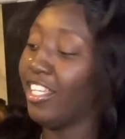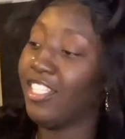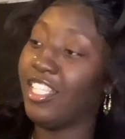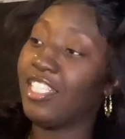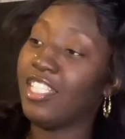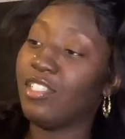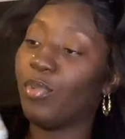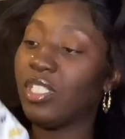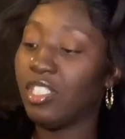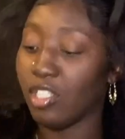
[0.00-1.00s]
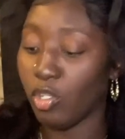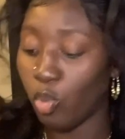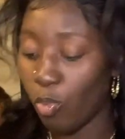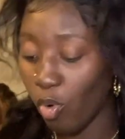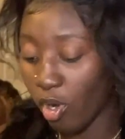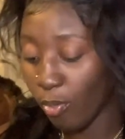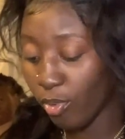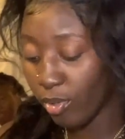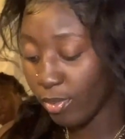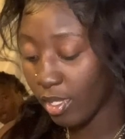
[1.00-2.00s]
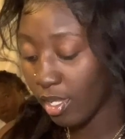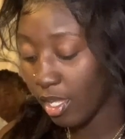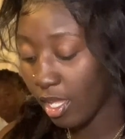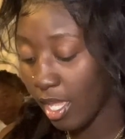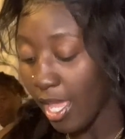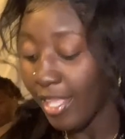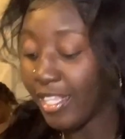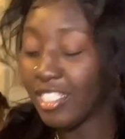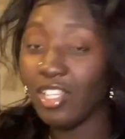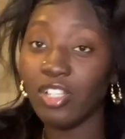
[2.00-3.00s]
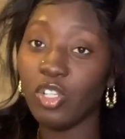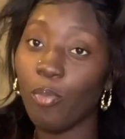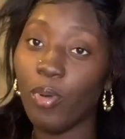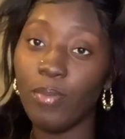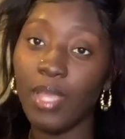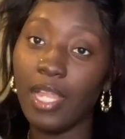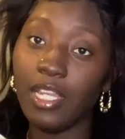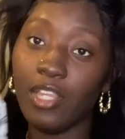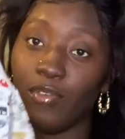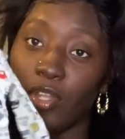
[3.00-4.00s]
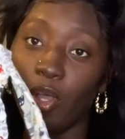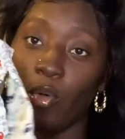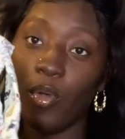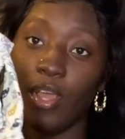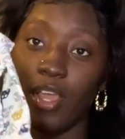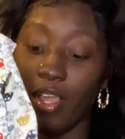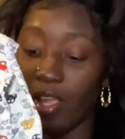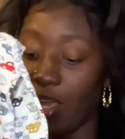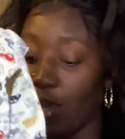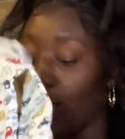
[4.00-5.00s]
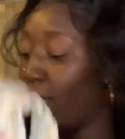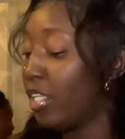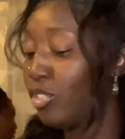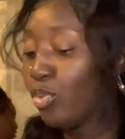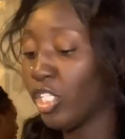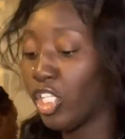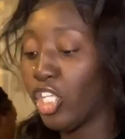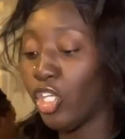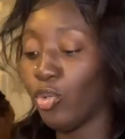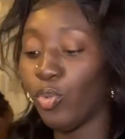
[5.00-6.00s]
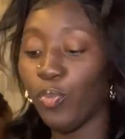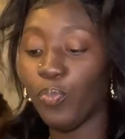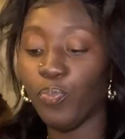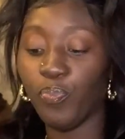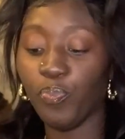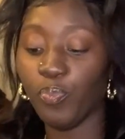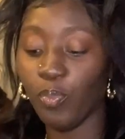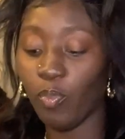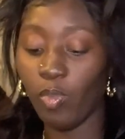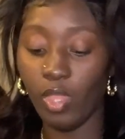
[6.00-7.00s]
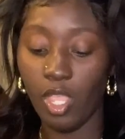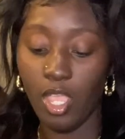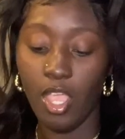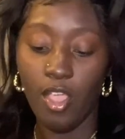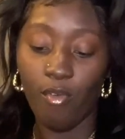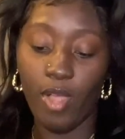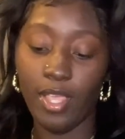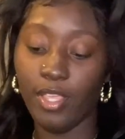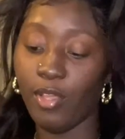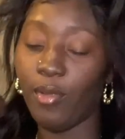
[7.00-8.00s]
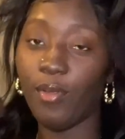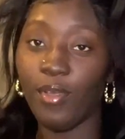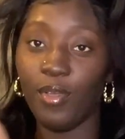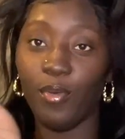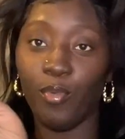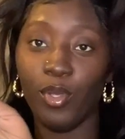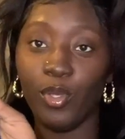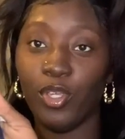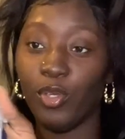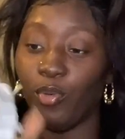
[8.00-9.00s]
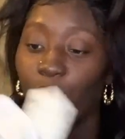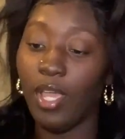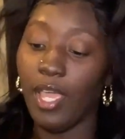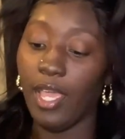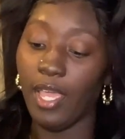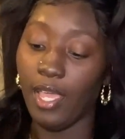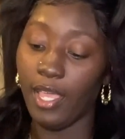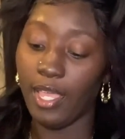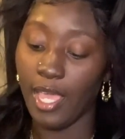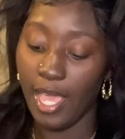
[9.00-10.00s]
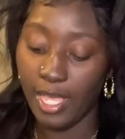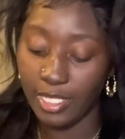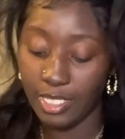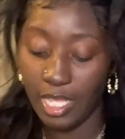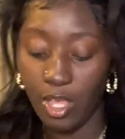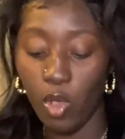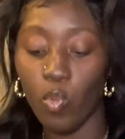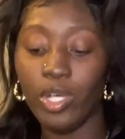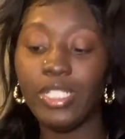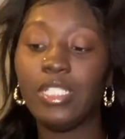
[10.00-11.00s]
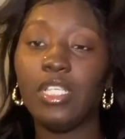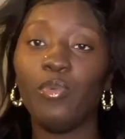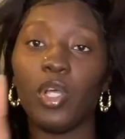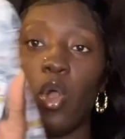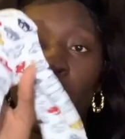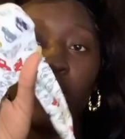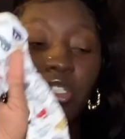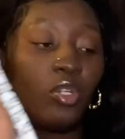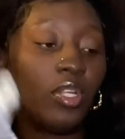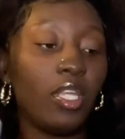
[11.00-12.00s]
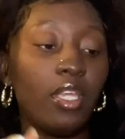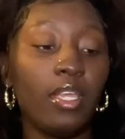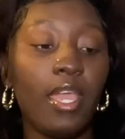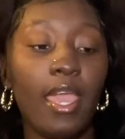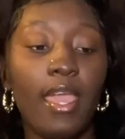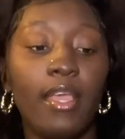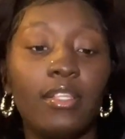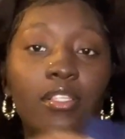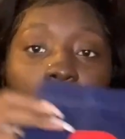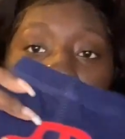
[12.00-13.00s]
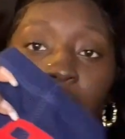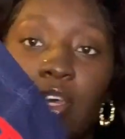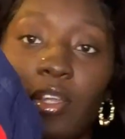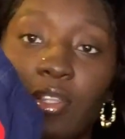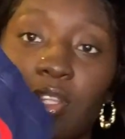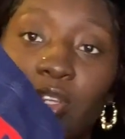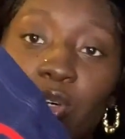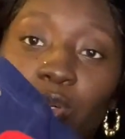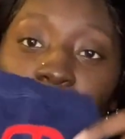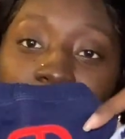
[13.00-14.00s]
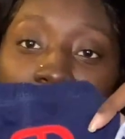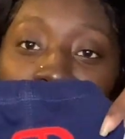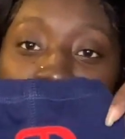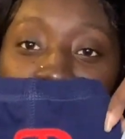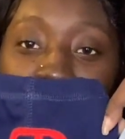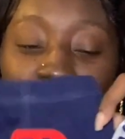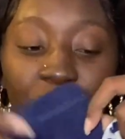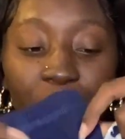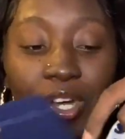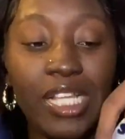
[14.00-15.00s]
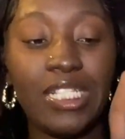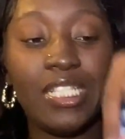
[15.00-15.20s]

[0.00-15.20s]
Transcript: this is what is this a newborn or a preemie? This is also a preemie. I didn't even know. Uh huh. Go back. But it's really cute. Go back. Right here, real cute. It has a onesie with cards on it. It has the little tiny cute shorts.